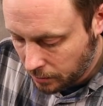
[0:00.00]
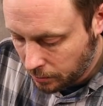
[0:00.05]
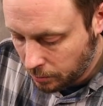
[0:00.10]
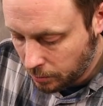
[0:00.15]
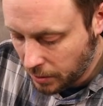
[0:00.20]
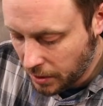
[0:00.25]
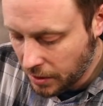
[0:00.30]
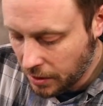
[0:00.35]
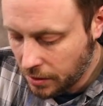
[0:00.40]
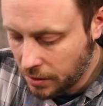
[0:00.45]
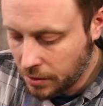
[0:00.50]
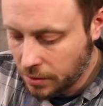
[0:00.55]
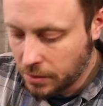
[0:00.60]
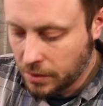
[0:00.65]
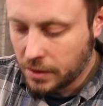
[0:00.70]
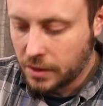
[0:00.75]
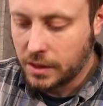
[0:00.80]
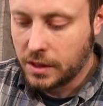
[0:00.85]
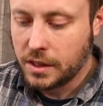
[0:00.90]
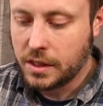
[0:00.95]
When you do
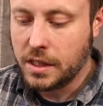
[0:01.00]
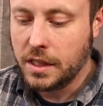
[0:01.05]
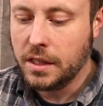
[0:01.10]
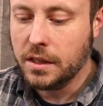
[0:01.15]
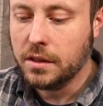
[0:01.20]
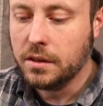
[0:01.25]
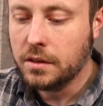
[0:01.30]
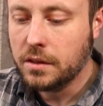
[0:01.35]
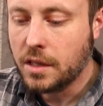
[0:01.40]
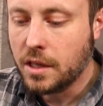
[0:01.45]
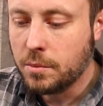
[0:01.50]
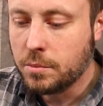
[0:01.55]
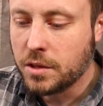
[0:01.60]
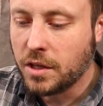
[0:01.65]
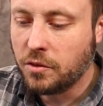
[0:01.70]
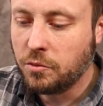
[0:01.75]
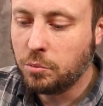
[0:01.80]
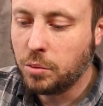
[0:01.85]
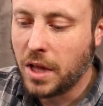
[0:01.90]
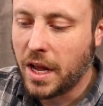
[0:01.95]
it to steel, it comes
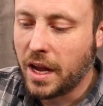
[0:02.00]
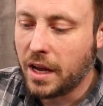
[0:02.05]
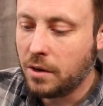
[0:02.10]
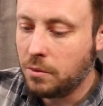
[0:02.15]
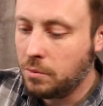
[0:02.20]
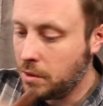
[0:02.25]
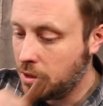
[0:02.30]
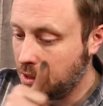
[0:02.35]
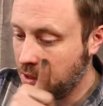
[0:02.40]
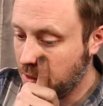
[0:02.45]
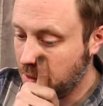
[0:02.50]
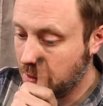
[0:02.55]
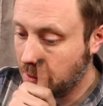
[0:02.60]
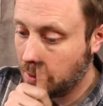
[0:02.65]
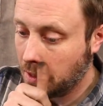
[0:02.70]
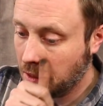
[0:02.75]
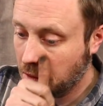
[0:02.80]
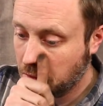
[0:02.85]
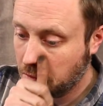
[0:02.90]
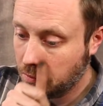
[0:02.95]
off black, which is the
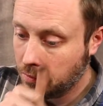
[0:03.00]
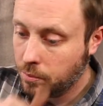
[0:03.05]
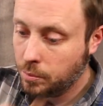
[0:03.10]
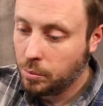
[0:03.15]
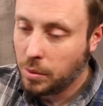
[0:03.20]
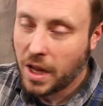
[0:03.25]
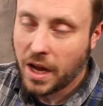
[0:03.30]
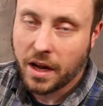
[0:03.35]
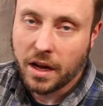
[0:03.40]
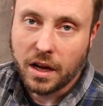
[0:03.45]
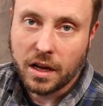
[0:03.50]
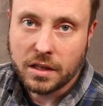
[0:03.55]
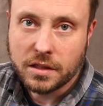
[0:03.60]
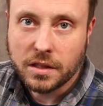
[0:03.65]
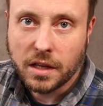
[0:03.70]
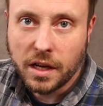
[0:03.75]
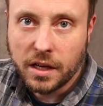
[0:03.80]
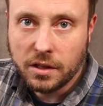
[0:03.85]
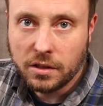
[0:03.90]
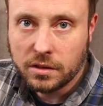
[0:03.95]
color of black
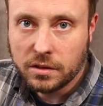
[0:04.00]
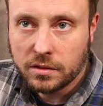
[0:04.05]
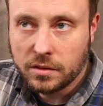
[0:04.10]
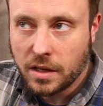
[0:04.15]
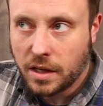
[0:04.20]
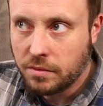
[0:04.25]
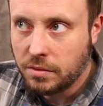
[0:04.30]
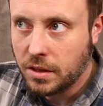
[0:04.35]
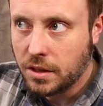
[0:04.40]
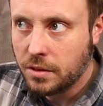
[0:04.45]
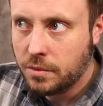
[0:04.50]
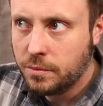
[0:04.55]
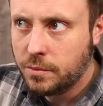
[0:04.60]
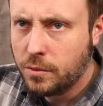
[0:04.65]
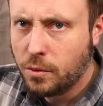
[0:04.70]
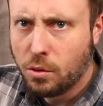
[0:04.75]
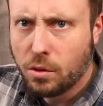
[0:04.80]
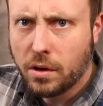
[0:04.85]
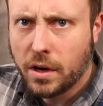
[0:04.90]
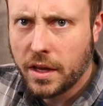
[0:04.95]
oxide, or
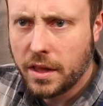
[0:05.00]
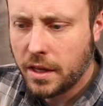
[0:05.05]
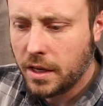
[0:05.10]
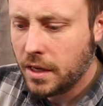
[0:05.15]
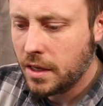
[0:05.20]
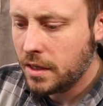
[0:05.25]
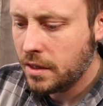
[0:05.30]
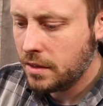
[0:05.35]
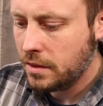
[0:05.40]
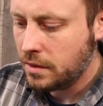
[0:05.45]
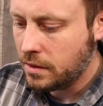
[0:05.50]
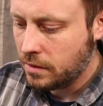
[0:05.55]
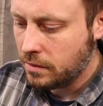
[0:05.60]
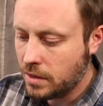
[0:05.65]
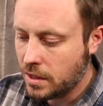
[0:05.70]
FeO4, I think it is.